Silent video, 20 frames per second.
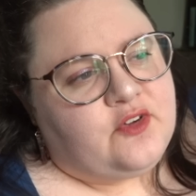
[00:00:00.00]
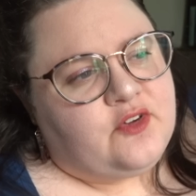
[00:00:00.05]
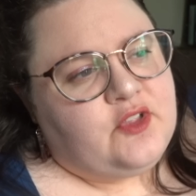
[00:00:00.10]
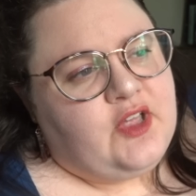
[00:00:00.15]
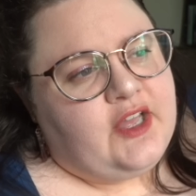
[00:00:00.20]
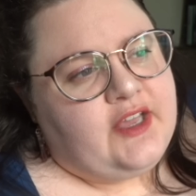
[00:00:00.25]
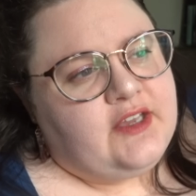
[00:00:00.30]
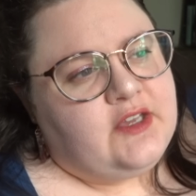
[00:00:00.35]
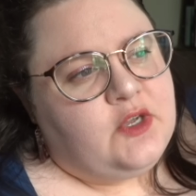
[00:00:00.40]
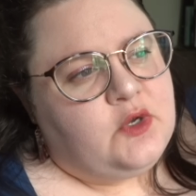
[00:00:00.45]
or
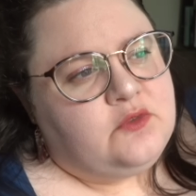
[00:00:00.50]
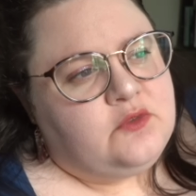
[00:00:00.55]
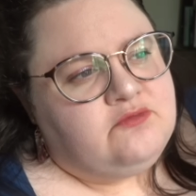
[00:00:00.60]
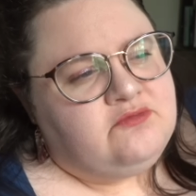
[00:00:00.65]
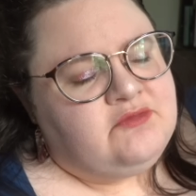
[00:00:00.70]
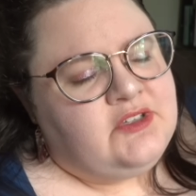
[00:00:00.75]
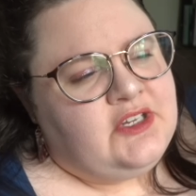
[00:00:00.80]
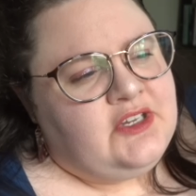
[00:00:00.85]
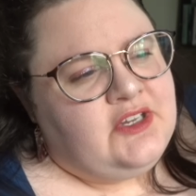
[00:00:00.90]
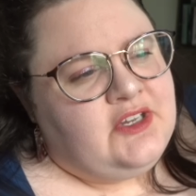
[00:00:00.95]
like,
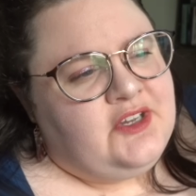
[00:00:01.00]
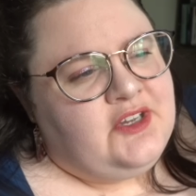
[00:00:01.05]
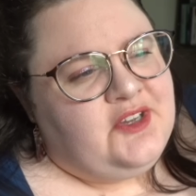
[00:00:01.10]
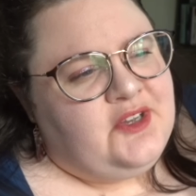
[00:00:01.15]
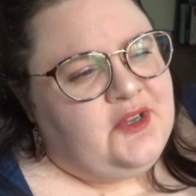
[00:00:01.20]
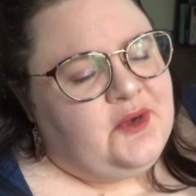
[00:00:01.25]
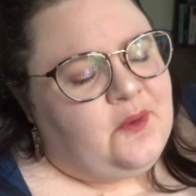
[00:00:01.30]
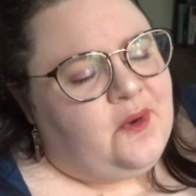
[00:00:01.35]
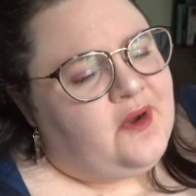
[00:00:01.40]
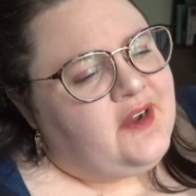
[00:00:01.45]

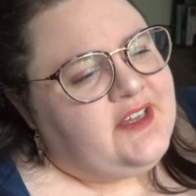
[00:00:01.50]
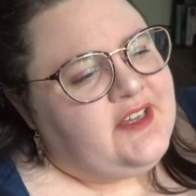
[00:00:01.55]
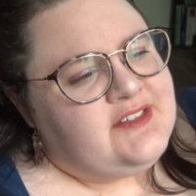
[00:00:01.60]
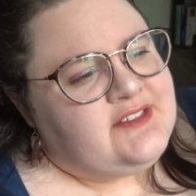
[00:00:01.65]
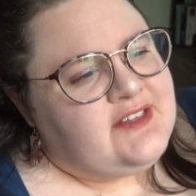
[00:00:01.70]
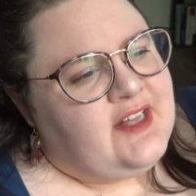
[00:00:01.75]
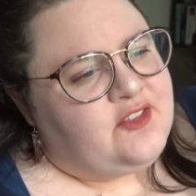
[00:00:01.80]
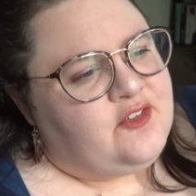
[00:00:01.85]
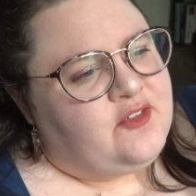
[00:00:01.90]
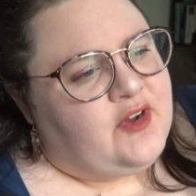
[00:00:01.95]
quirky is
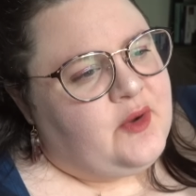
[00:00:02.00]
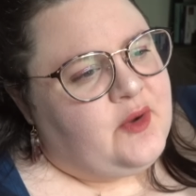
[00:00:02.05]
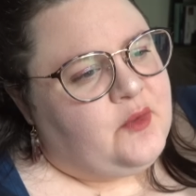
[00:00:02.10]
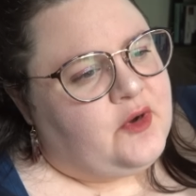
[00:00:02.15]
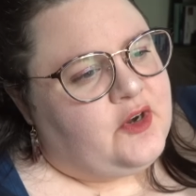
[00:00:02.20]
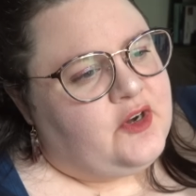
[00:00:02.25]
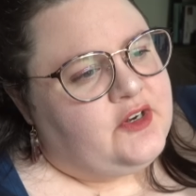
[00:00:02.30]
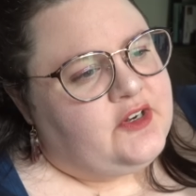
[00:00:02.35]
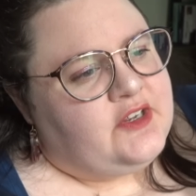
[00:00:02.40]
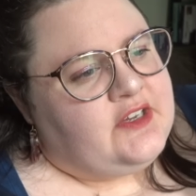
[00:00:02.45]
not the right
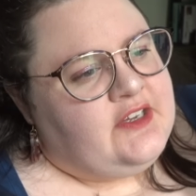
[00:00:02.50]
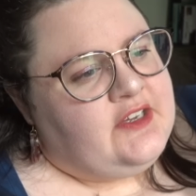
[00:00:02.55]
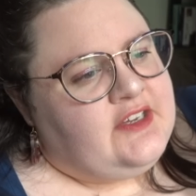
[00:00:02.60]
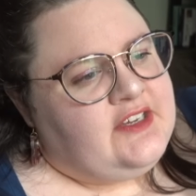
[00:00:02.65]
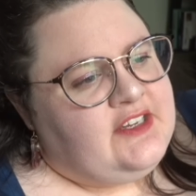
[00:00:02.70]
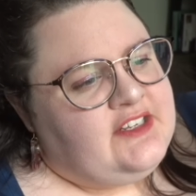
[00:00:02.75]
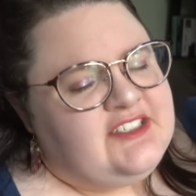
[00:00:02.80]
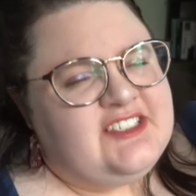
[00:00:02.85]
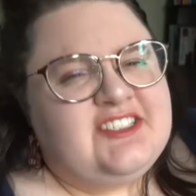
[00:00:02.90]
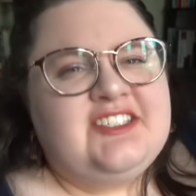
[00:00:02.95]
word.
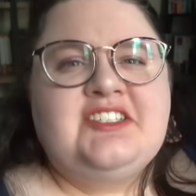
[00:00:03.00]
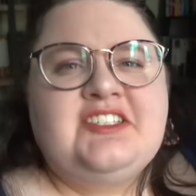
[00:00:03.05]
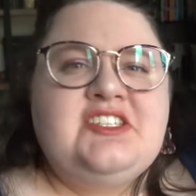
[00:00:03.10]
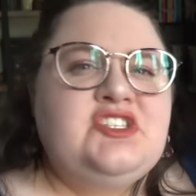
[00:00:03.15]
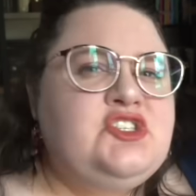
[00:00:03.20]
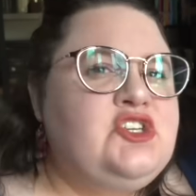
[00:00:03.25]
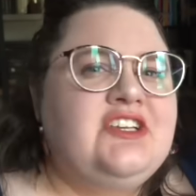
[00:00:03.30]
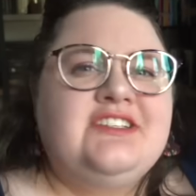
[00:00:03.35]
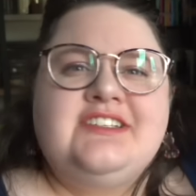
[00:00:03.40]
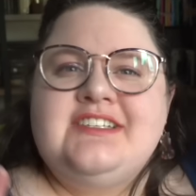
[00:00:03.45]

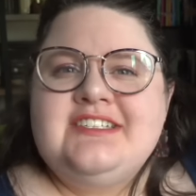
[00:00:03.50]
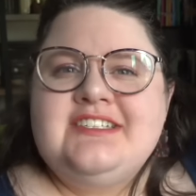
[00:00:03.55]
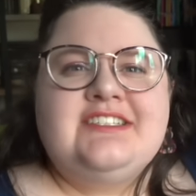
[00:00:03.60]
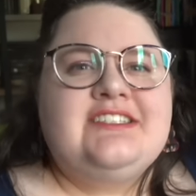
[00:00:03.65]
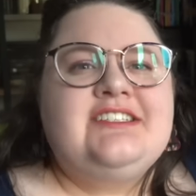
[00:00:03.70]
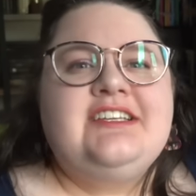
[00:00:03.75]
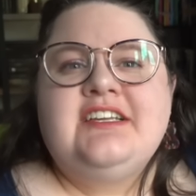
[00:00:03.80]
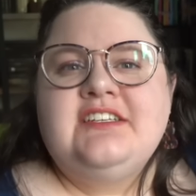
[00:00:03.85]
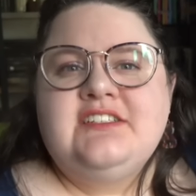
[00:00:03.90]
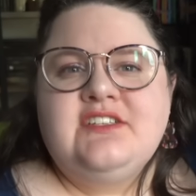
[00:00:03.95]
Just, she has a
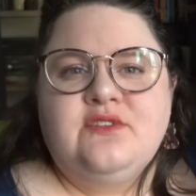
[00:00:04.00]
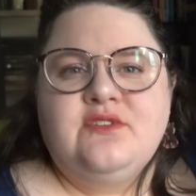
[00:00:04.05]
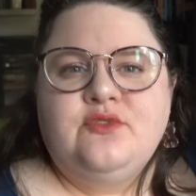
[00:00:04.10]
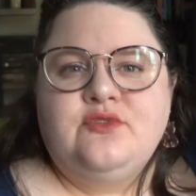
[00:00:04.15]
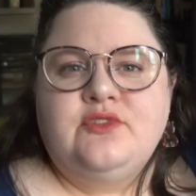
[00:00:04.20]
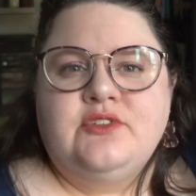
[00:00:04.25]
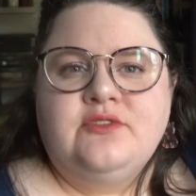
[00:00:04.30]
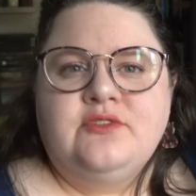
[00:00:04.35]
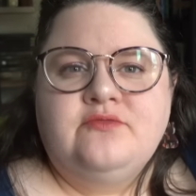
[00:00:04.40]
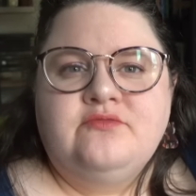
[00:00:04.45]

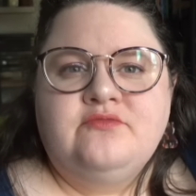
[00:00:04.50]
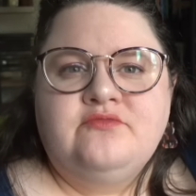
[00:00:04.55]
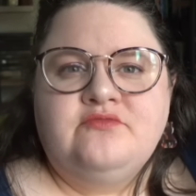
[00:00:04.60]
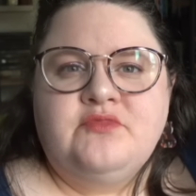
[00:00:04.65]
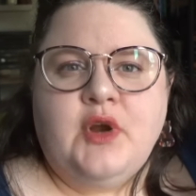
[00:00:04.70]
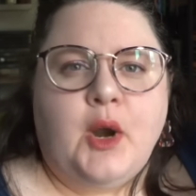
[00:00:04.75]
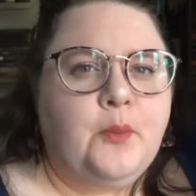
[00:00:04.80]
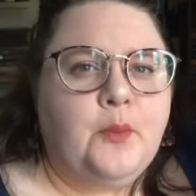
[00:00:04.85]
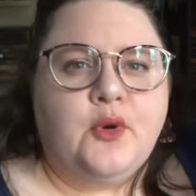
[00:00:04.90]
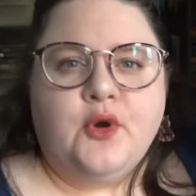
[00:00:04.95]
distinctive
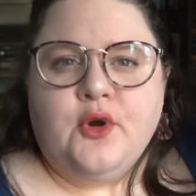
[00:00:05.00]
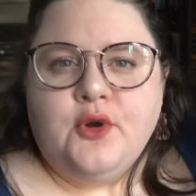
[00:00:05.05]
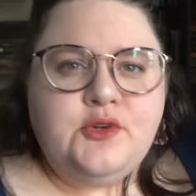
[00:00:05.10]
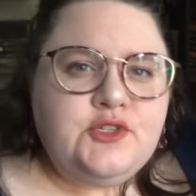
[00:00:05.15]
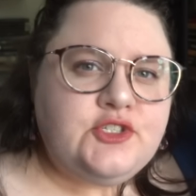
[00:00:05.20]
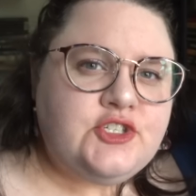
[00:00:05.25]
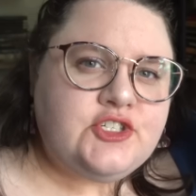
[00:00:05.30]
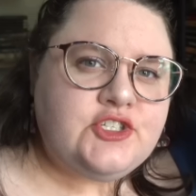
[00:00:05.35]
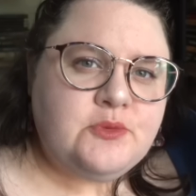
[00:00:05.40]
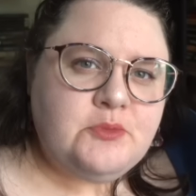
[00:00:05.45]

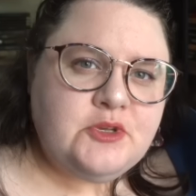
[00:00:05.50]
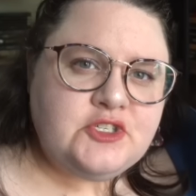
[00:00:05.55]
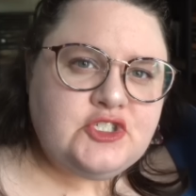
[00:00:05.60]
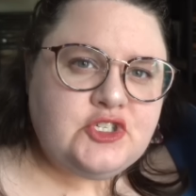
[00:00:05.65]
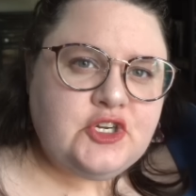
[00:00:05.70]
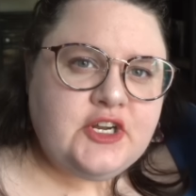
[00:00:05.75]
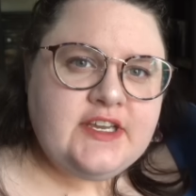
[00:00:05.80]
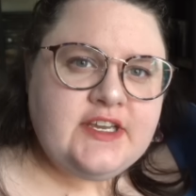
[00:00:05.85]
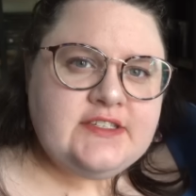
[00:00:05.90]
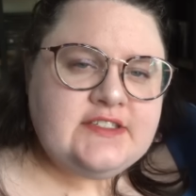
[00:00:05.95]
approach to
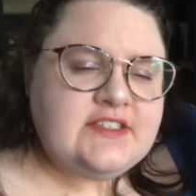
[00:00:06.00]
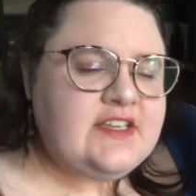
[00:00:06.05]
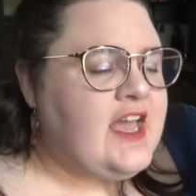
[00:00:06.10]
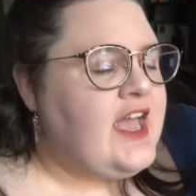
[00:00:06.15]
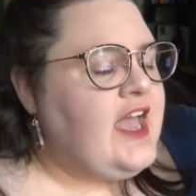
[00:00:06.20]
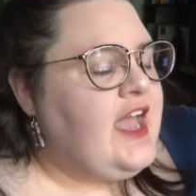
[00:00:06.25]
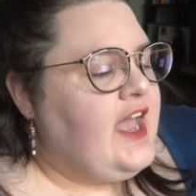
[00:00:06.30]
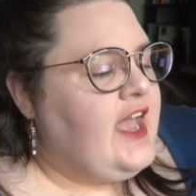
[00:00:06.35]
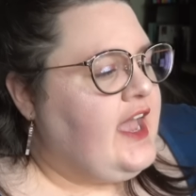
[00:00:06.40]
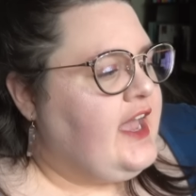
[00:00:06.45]
mysteries.
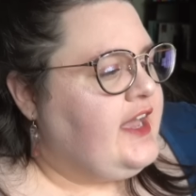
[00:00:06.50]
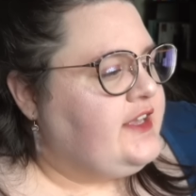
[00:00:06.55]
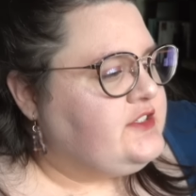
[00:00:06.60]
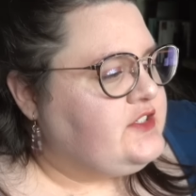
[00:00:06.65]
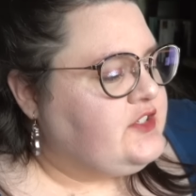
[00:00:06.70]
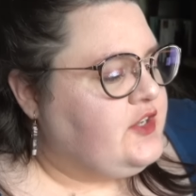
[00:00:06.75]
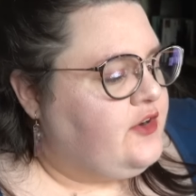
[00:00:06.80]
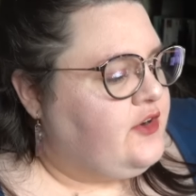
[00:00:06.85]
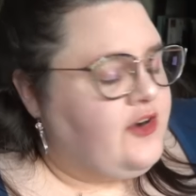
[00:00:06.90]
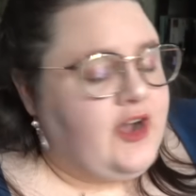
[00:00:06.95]
And
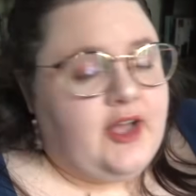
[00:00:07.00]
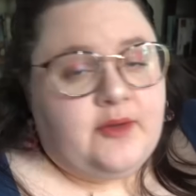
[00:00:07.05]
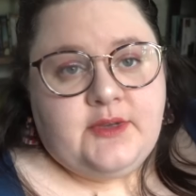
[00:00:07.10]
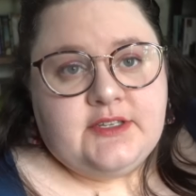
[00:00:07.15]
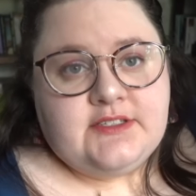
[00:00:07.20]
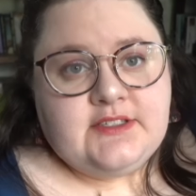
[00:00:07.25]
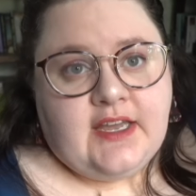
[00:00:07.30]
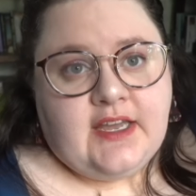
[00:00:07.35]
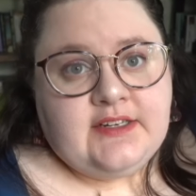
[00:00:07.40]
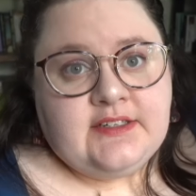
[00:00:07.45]
so I'm
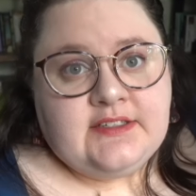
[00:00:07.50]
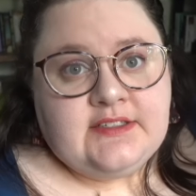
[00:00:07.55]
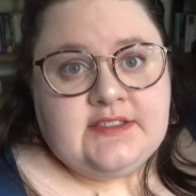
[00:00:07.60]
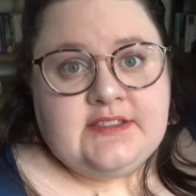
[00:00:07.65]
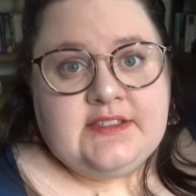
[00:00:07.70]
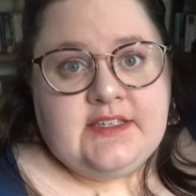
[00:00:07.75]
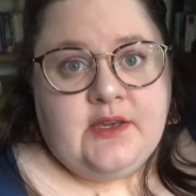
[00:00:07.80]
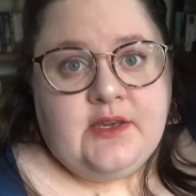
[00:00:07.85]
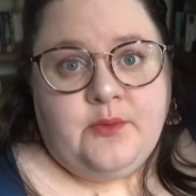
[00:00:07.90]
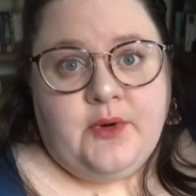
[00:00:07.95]
excited to
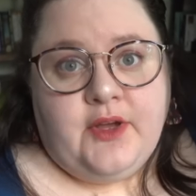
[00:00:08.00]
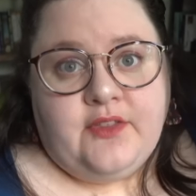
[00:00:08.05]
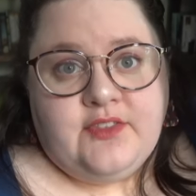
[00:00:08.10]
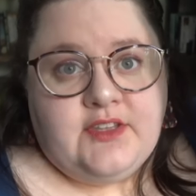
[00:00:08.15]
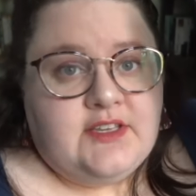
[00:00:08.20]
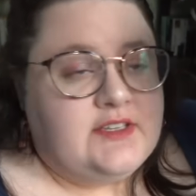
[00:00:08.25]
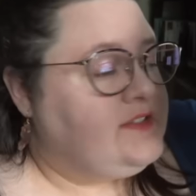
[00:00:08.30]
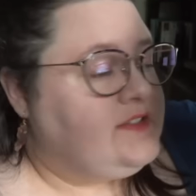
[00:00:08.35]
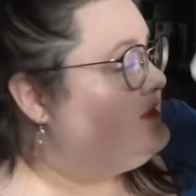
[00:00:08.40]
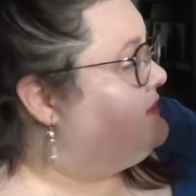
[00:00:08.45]
see what
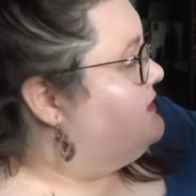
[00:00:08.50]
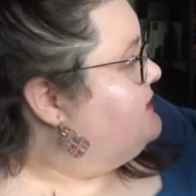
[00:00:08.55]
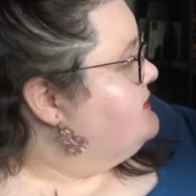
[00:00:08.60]
this